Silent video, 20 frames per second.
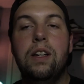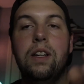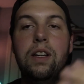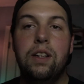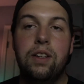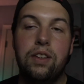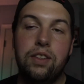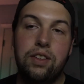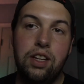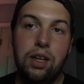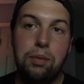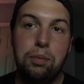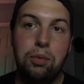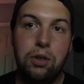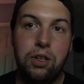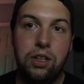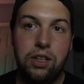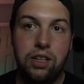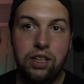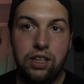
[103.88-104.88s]
Step
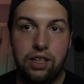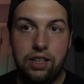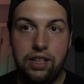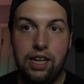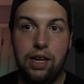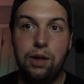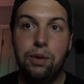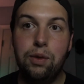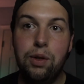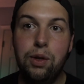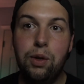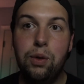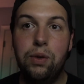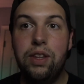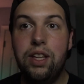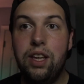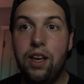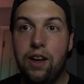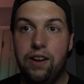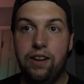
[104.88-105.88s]
1, download
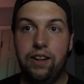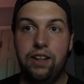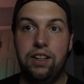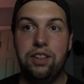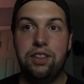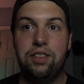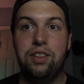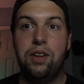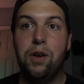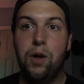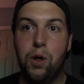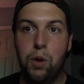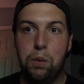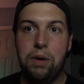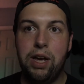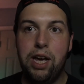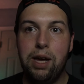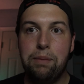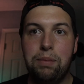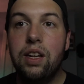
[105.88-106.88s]
the August
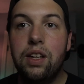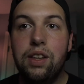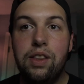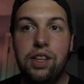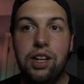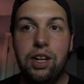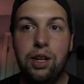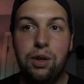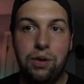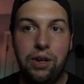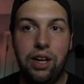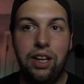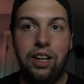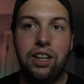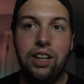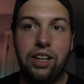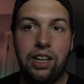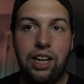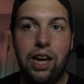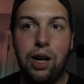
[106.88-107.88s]
Home app. Then create
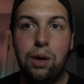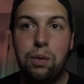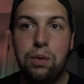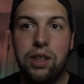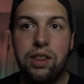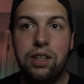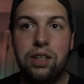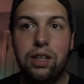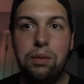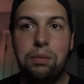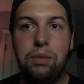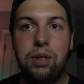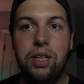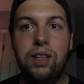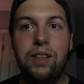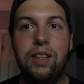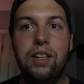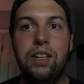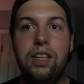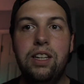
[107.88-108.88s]
an account with them,
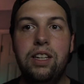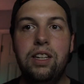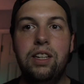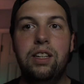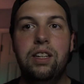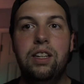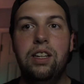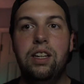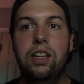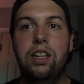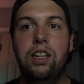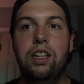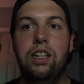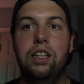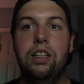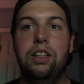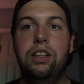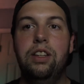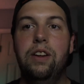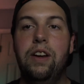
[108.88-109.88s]
and then
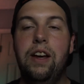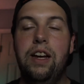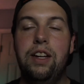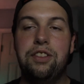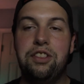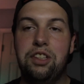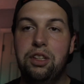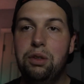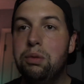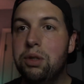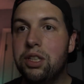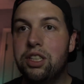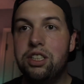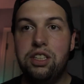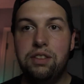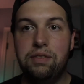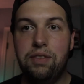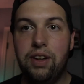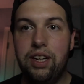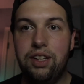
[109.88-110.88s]
they'll ask you
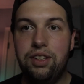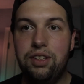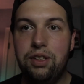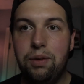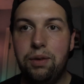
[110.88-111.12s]
which device you